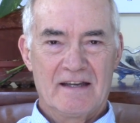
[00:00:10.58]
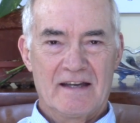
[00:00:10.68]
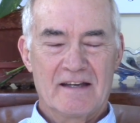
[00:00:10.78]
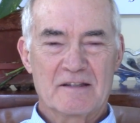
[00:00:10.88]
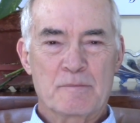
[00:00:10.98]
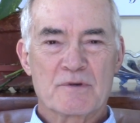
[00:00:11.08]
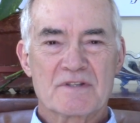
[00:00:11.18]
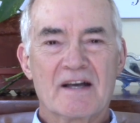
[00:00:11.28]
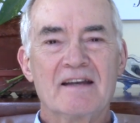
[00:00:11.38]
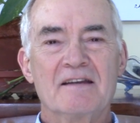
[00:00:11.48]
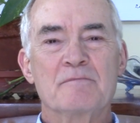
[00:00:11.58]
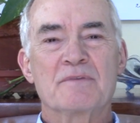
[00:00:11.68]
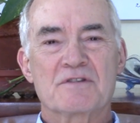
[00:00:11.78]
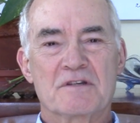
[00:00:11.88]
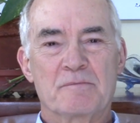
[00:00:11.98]
and the presiding
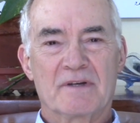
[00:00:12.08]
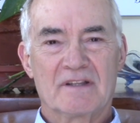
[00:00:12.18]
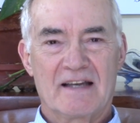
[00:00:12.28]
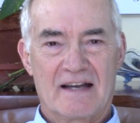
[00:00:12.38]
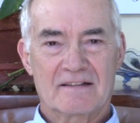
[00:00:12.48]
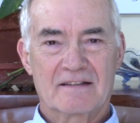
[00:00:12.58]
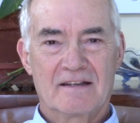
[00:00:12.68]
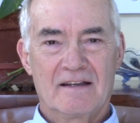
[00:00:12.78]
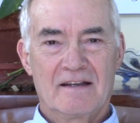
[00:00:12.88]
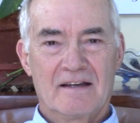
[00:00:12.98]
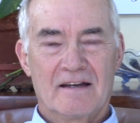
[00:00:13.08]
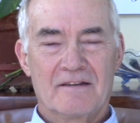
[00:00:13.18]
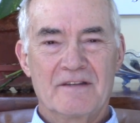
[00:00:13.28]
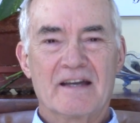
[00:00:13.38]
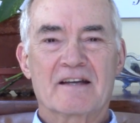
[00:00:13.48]
bishop-elect
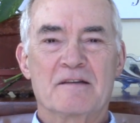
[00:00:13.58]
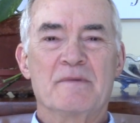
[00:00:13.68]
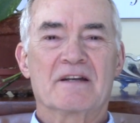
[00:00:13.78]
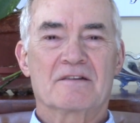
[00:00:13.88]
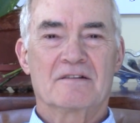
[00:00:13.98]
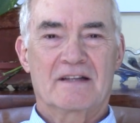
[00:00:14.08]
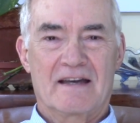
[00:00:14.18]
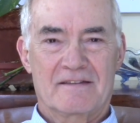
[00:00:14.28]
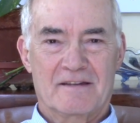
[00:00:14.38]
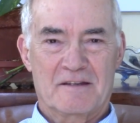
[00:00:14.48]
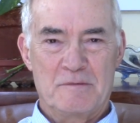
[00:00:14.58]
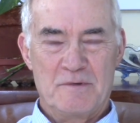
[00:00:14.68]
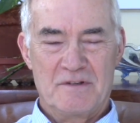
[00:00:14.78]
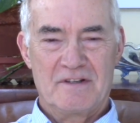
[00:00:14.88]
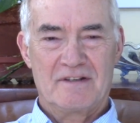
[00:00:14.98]
of the Ecumenical Catholic
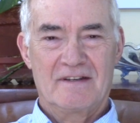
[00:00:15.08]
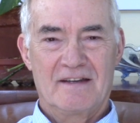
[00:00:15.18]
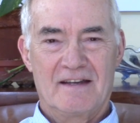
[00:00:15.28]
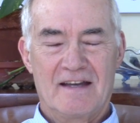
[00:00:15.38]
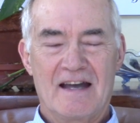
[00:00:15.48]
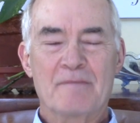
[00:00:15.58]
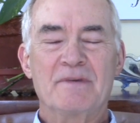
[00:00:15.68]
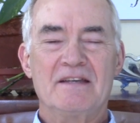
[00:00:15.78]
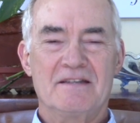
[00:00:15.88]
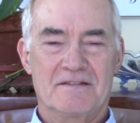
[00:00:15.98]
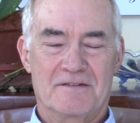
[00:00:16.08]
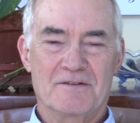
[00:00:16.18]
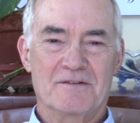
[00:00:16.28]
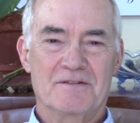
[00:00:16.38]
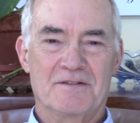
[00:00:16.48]
Communion. Happy
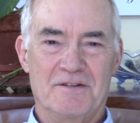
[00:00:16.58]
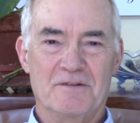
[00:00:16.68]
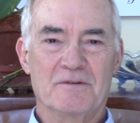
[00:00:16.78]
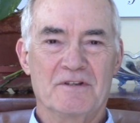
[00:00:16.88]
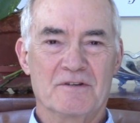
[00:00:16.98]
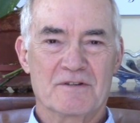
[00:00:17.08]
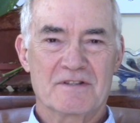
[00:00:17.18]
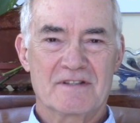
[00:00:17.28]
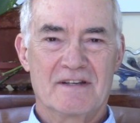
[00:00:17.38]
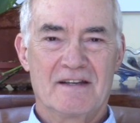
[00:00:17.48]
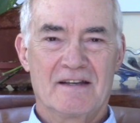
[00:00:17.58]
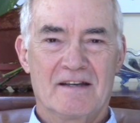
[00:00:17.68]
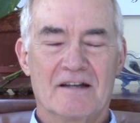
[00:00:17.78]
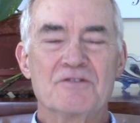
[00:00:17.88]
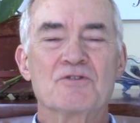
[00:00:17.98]
Easter to you and yours.
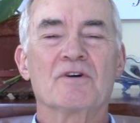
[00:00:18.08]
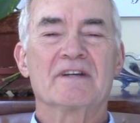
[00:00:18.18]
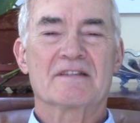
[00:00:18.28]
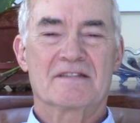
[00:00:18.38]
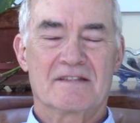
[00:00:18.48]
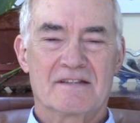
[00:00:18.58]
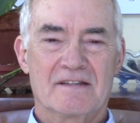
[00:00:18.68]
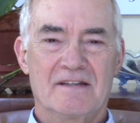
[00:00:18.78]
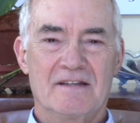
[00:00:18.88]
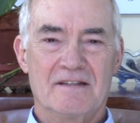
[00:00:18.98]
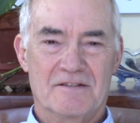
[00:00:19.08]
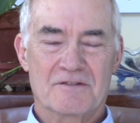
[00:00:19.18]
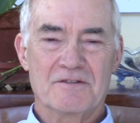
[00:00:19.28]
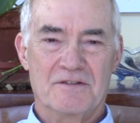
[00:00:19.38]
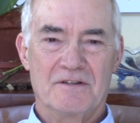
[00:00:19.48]
A joyous
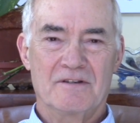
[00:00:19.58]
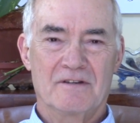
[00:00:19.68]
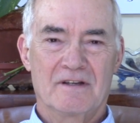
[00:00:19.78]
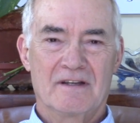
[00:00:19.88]
Easter to you.